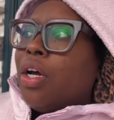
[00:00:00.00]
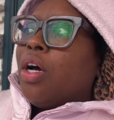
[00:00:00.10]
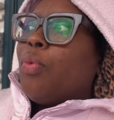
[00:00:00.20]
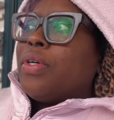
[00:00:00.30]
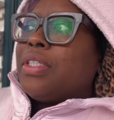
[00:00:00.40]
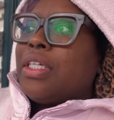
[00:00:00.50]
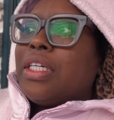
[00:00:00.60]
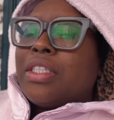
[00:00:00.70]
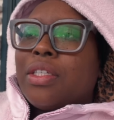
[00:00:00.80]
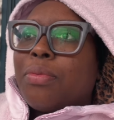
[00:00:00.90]
once
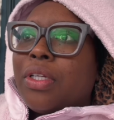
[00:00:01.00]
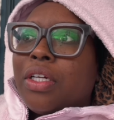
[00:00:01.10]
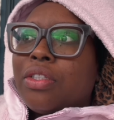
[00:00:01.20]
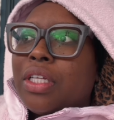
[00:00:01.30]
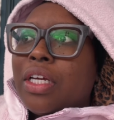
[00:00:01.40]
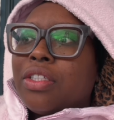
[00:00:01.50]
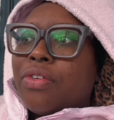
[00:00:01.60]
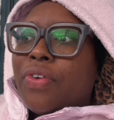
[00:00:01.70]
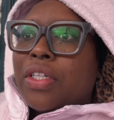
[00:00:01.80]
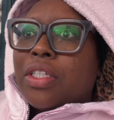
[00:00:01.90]
again something else that is
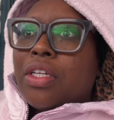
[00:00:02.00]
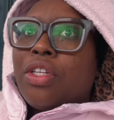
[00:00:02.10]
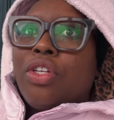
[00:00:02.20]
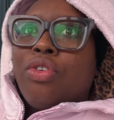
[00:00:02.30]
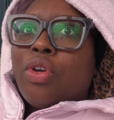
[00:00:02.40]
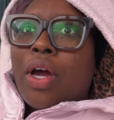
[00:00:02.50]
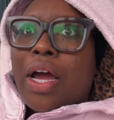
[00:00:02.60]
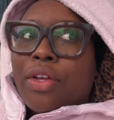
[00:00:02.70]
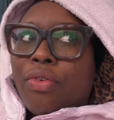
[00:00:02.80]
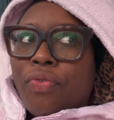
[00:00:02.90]
affecting you know how
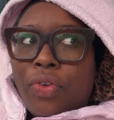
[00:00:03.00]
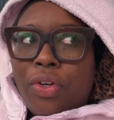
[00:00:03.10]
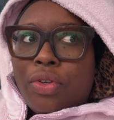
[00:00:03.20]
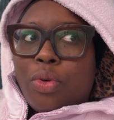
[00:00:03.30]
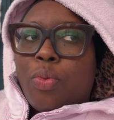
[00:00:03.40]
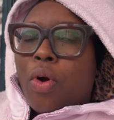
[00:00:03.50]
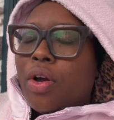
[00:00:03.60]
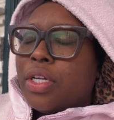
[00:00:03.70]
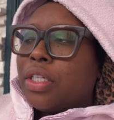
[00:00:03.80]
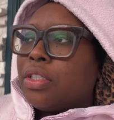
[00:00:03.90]
you feel you
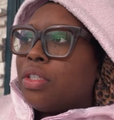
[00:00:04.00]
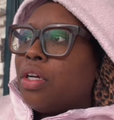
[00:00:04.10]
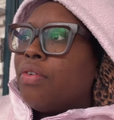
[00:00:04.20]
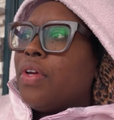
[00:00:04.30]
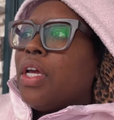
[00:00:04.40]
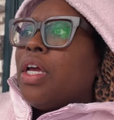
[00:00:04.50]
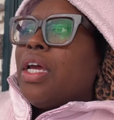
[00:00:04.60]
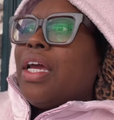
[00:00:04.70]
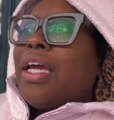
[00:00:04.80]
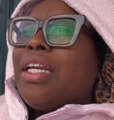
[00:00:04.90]
walking and stuff
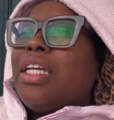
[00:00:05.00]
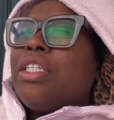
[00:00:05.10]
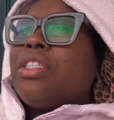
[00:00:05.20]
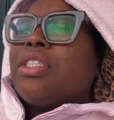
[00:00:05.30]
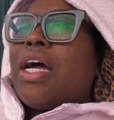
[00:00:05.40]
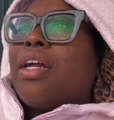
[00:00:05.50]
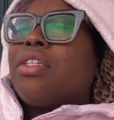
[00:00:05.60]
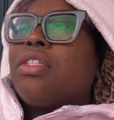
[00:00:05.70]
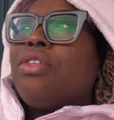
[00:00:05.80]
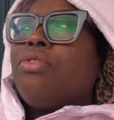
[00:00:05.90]
and then just
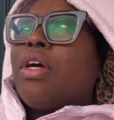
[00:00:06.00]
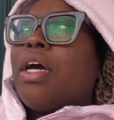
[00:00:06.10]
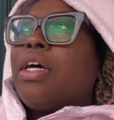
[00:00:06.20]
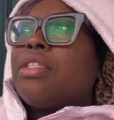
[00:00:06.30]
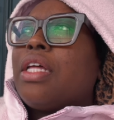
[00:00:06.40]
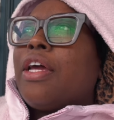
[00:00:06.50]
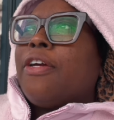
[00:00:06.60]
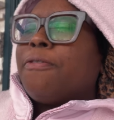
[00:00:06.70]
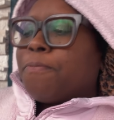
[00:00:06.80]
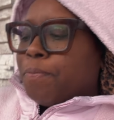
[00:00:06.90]
honestly you guys like
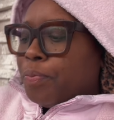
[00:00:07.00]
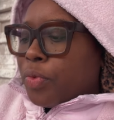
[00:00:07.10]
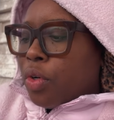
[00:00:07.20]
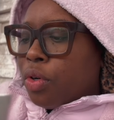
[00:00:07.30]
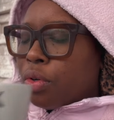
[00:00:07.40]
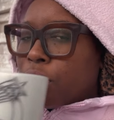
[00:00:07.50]
hold on